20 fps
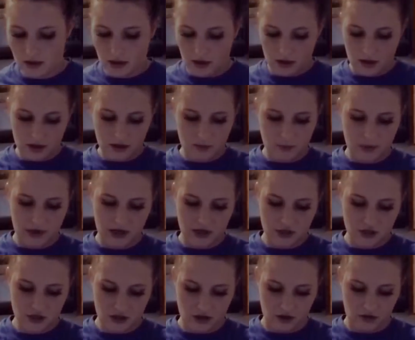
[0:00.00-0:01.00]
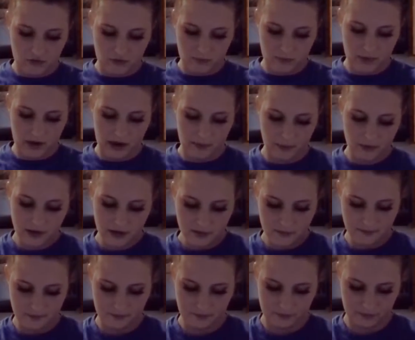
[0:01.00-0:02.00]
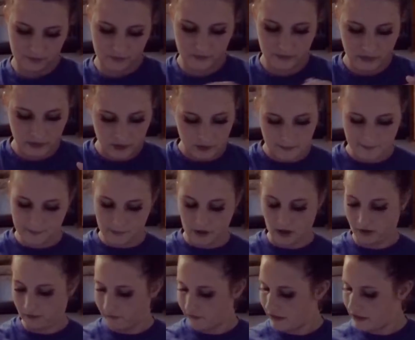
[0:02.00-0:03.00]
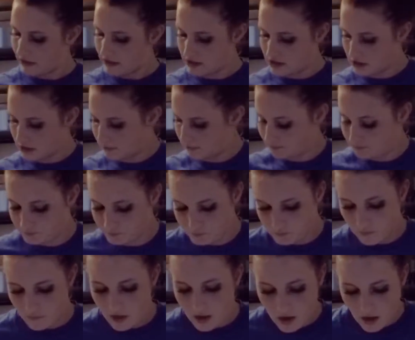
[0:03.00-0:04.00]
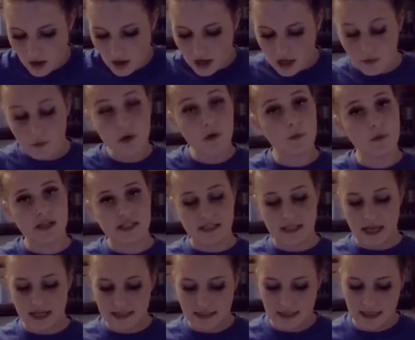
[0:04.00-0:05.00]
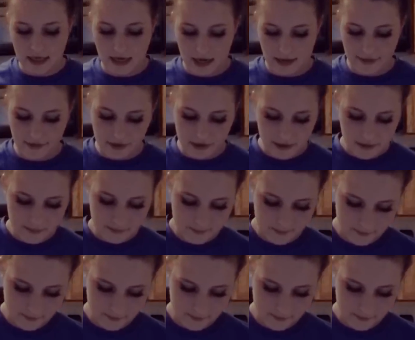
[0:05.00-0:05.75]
another pinch of pepper. Perfect. And you wanna whisk that together.